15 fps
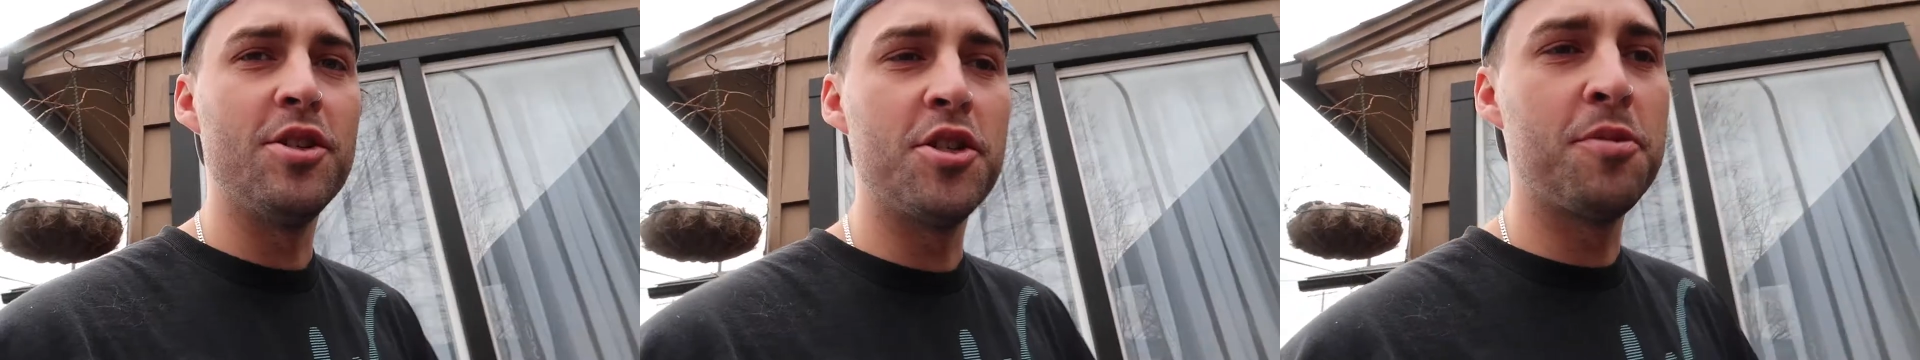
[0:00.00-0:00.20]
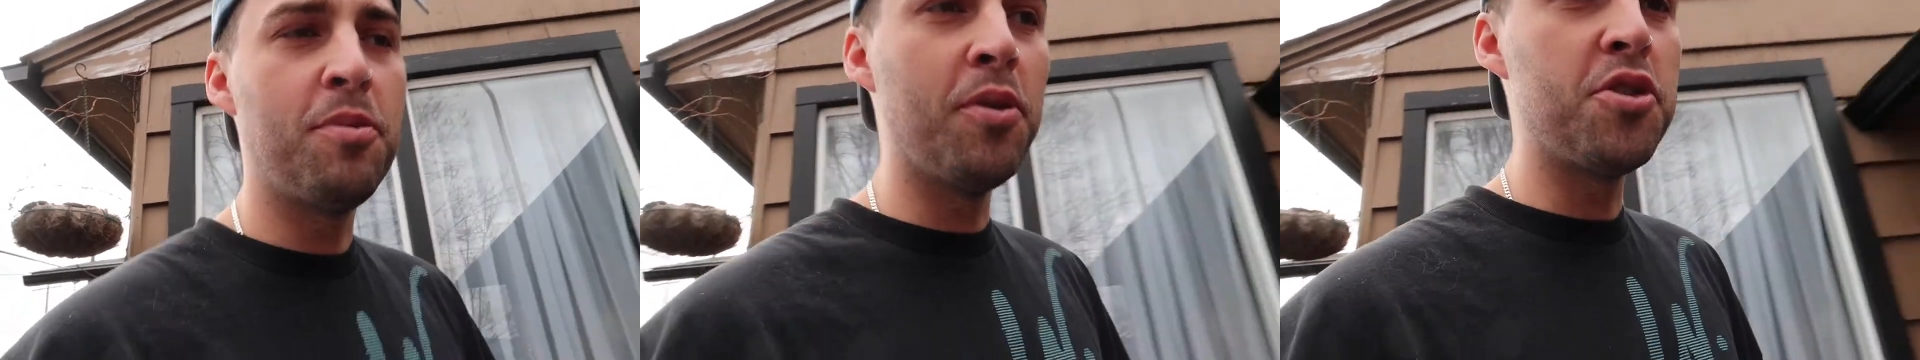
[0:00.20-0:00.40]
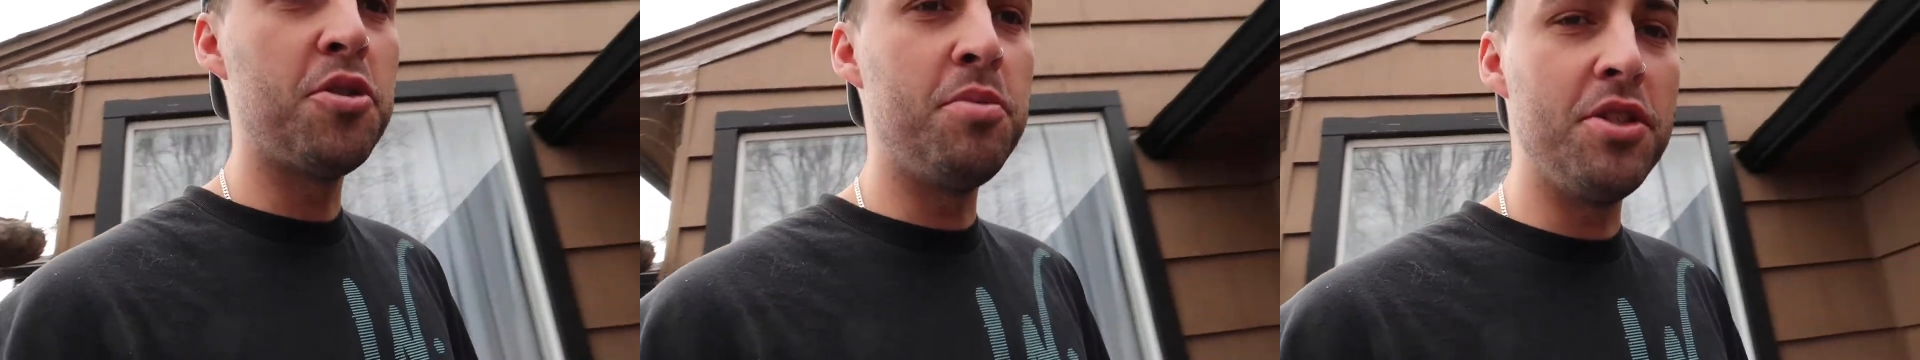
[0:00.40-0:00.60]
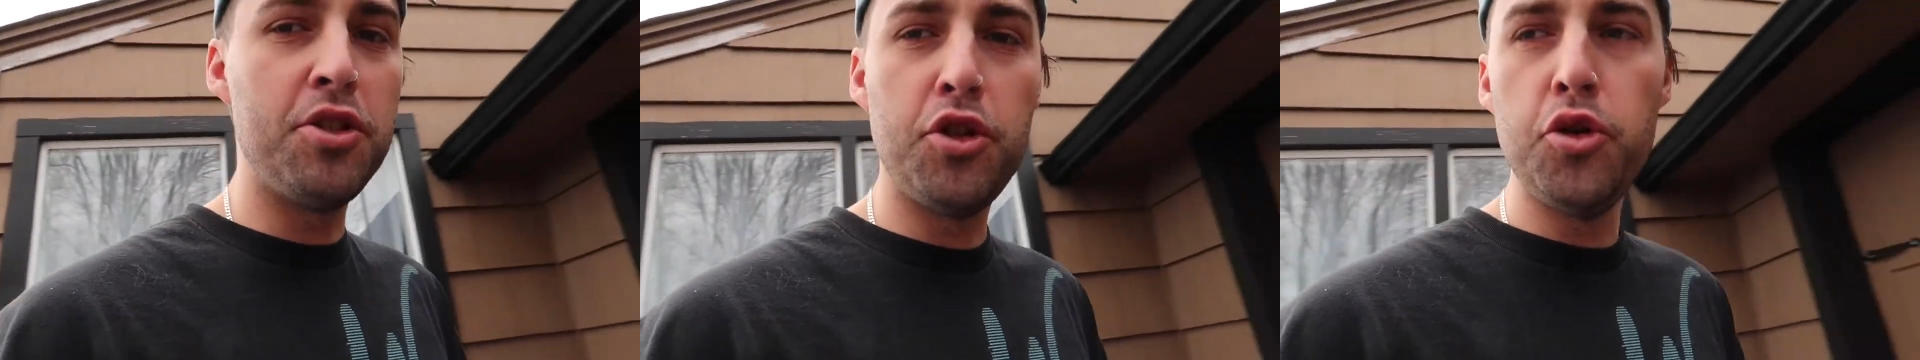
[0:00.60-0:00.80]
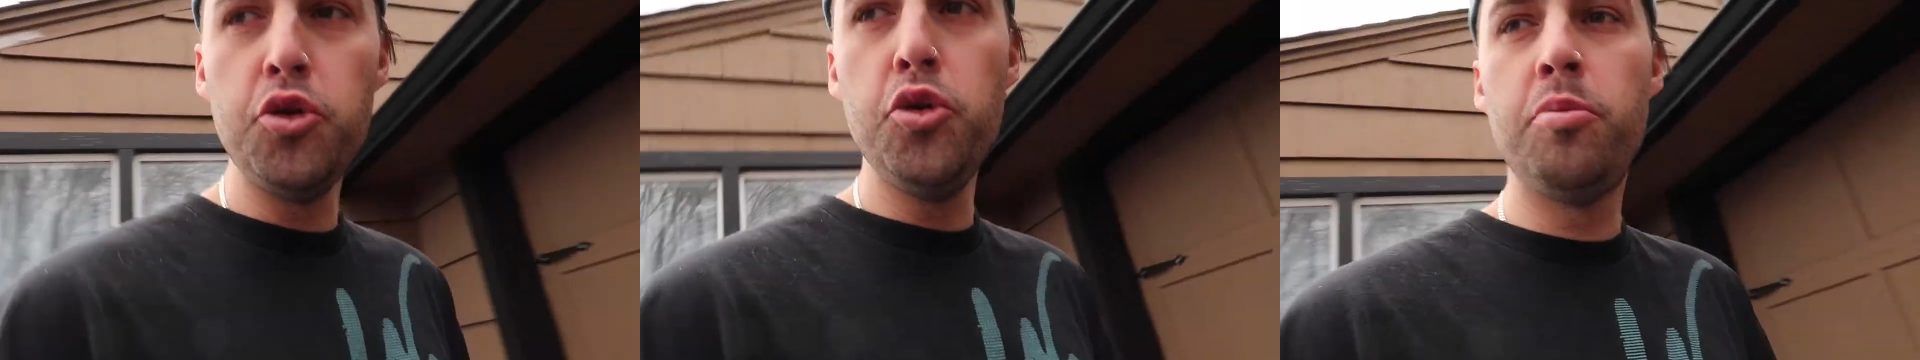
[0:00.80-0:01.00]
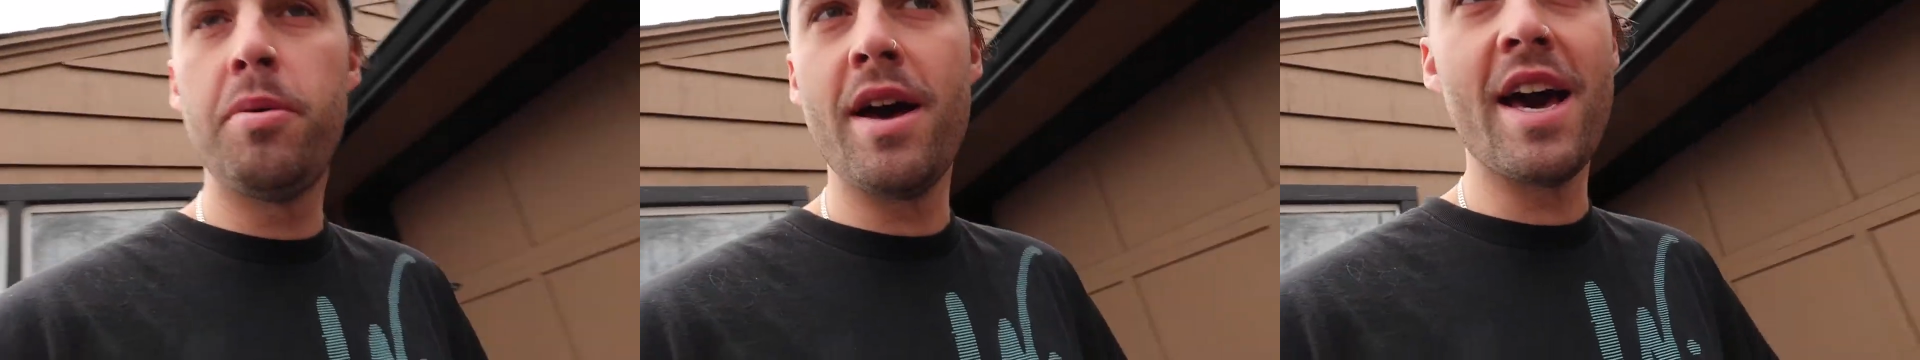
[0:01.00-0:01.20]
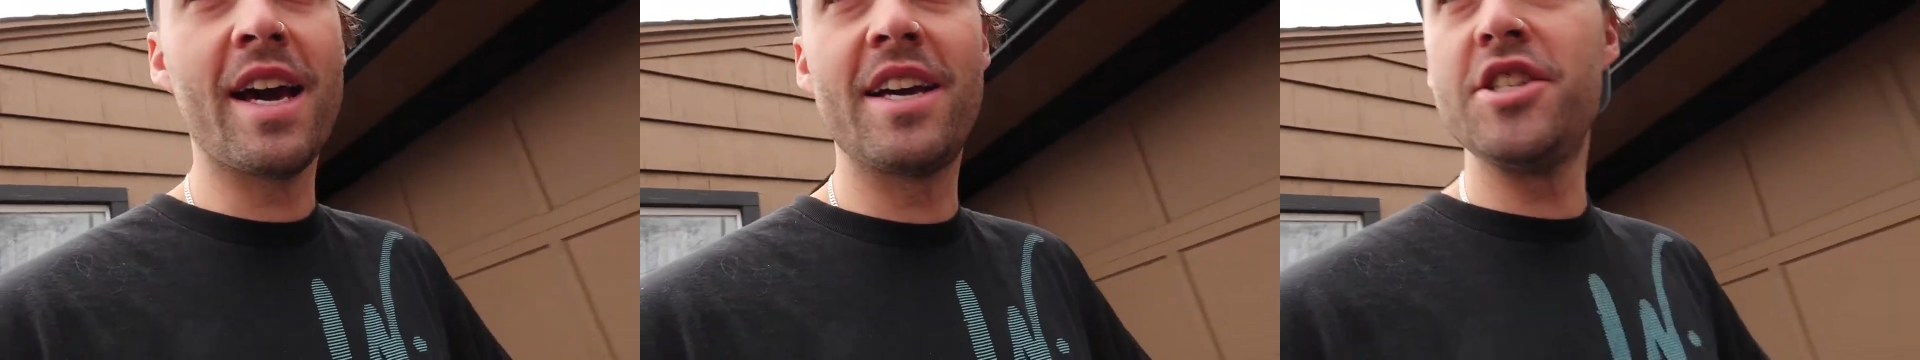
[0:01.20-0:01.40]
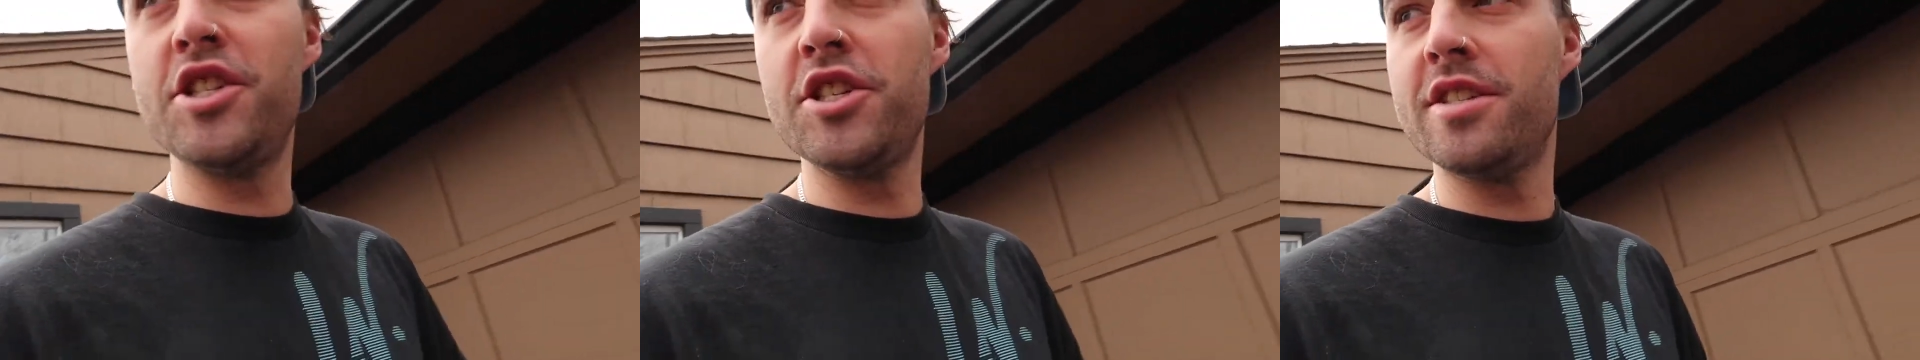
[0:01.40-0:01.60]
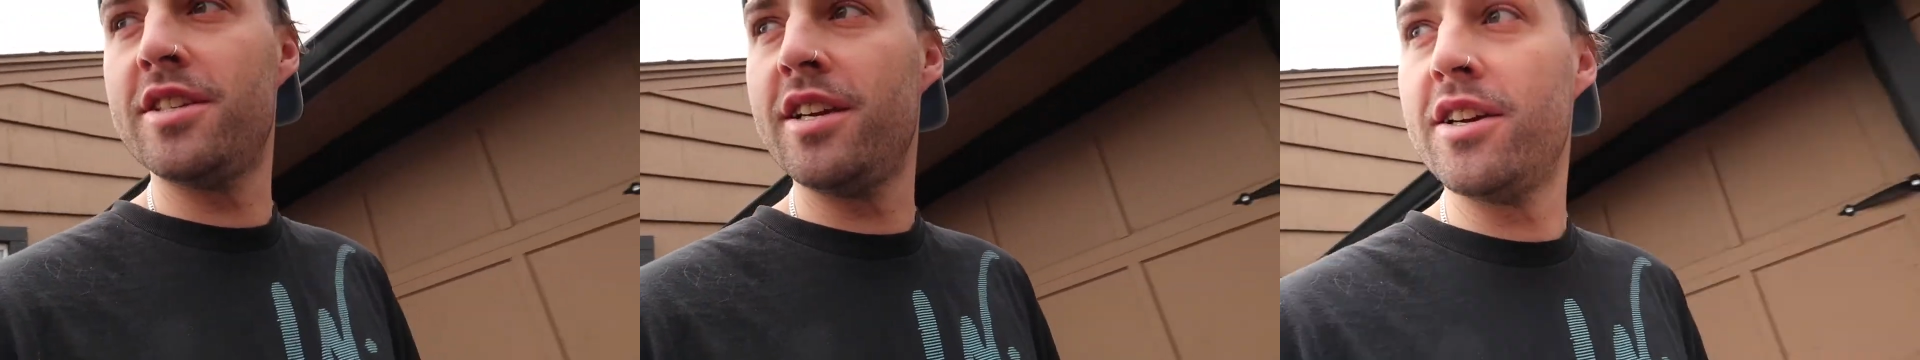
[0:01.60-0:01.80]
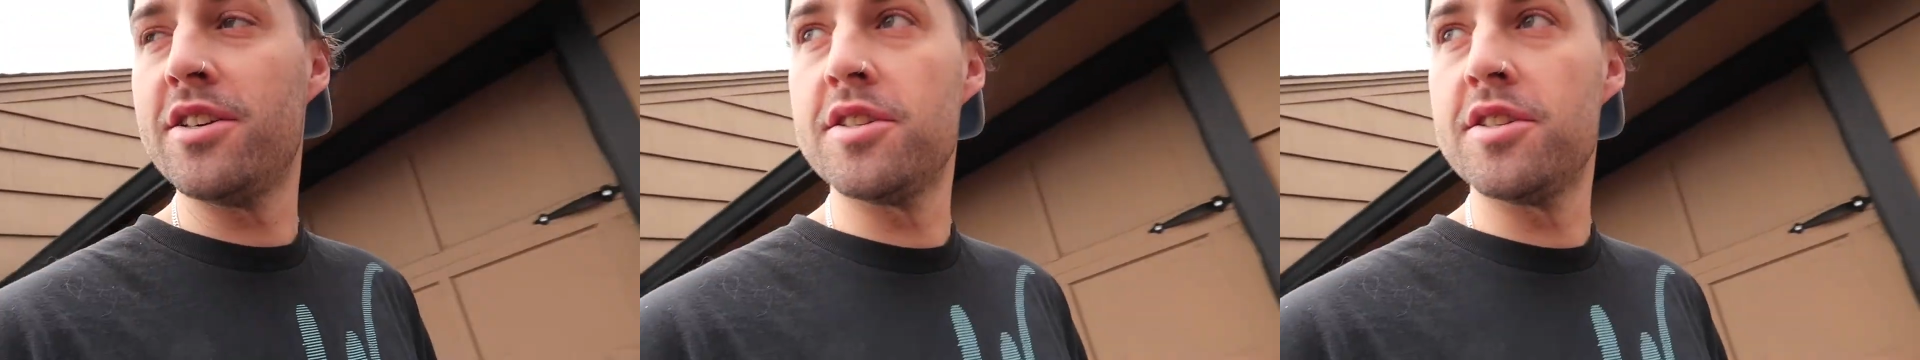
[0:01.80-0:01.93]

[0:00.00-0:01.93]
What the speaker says: There's supposed to be two packages here